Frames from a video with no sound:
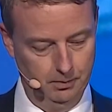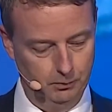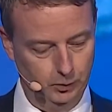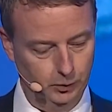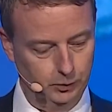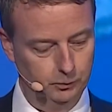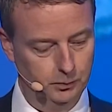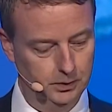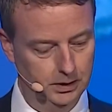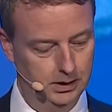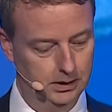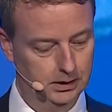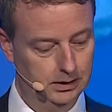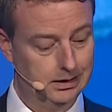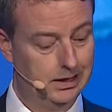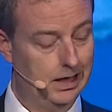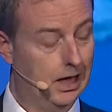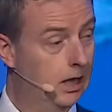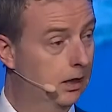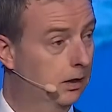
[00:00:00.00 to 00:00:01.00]
but we
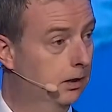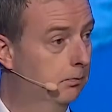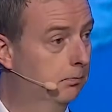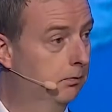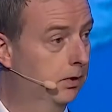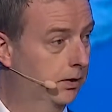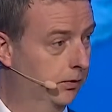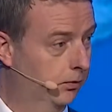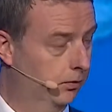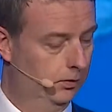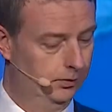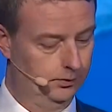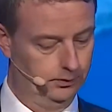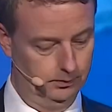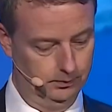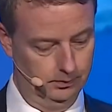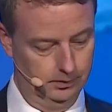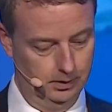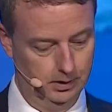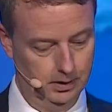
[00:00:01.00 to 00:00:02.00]
can be
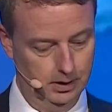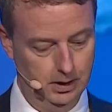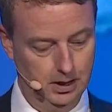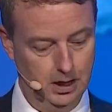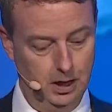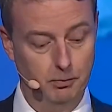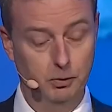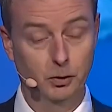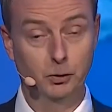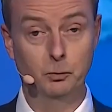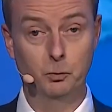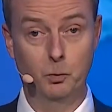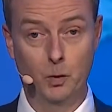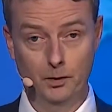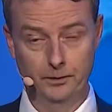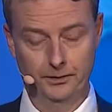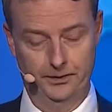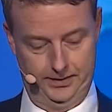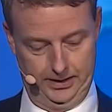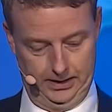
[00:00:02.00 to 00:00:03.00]
certain about
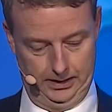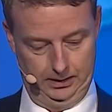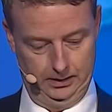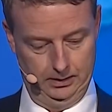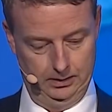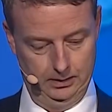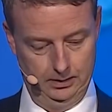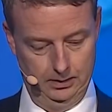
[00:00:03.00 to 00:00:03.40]
one thing.